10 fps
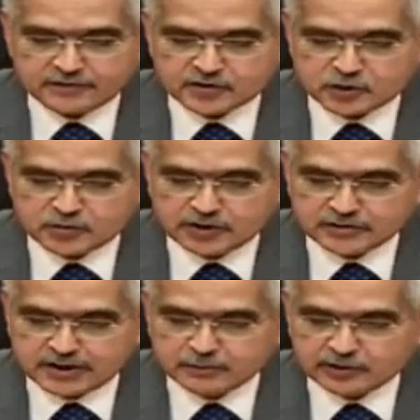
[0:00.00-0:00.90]
of
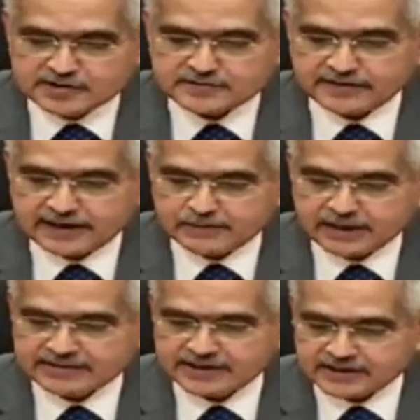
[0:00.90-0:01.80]
consumer durables fell
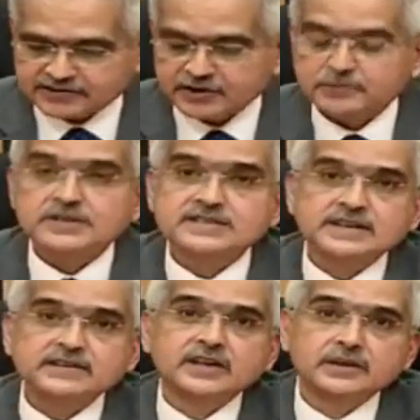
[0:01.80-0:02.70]
by
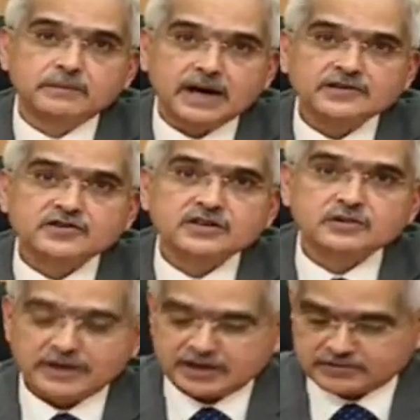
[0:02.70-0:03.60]
33% in March
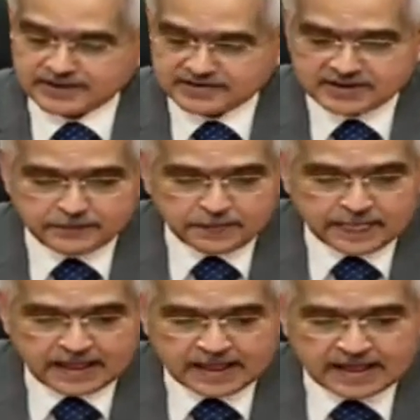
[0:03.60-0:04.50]
2020,
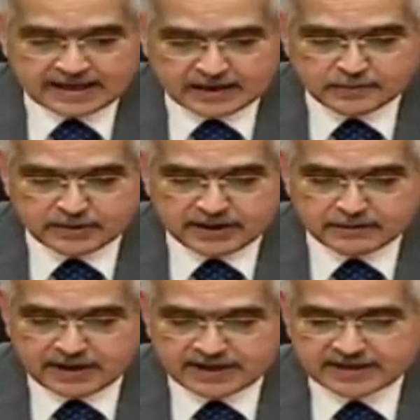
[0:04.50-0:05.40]

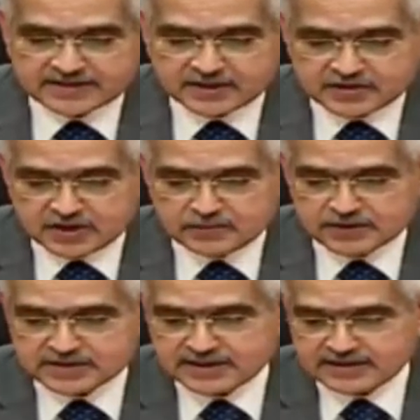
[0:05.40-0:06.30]
accompanied by a
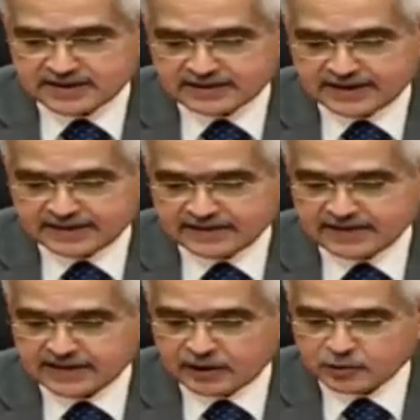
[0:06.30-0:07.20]
16% decline
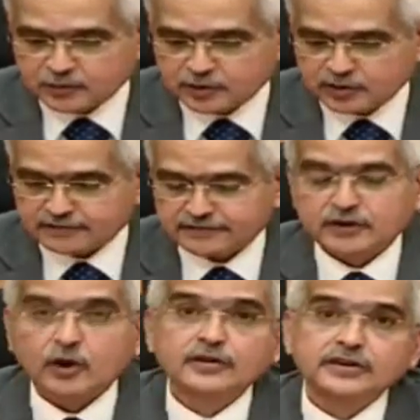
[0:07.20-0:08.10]
in output of
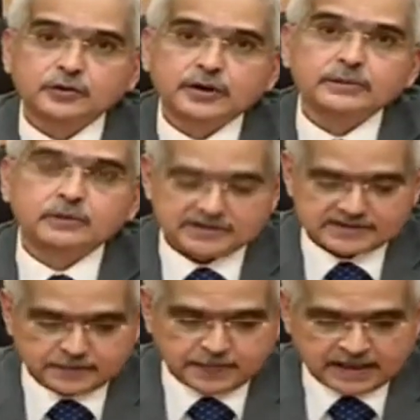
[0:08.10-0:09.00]

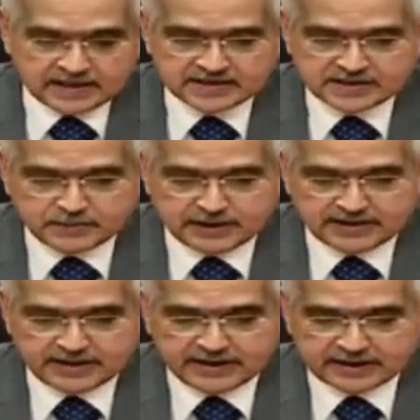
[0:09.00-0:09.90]
non-durables.
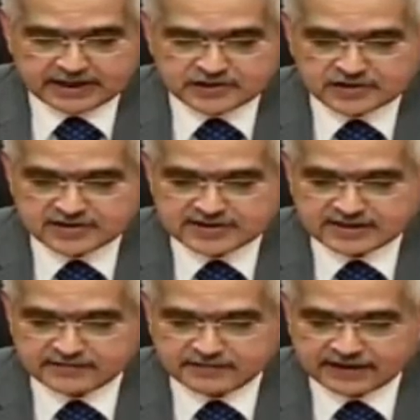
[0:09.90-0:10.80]
Similar indications
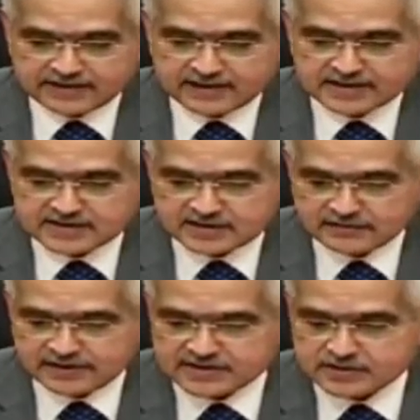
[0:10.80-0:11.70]
are reflected in
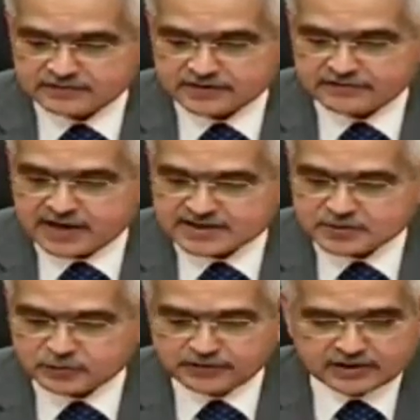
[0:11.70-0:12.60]
surveys of the
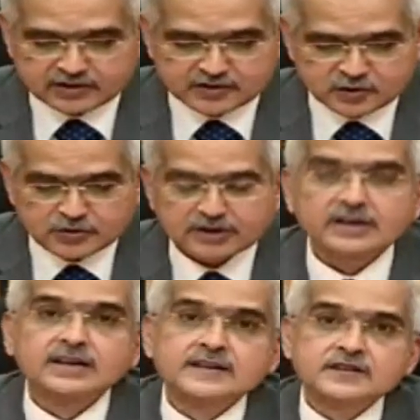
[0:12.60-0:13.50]
fast-moving
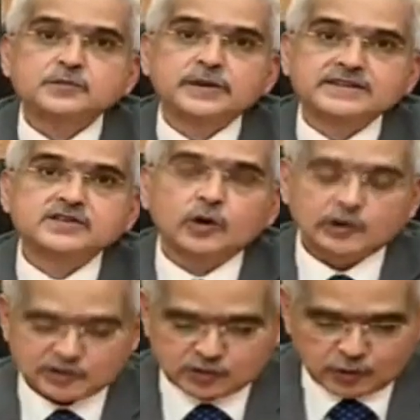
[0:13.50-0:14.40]
consumer space
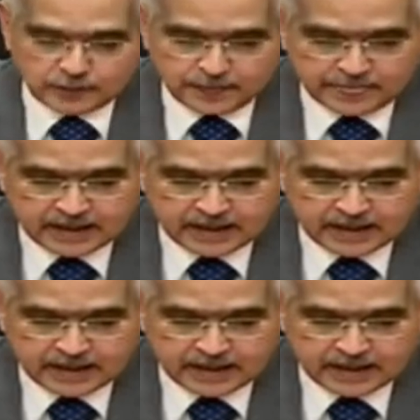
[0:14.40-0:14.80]
also.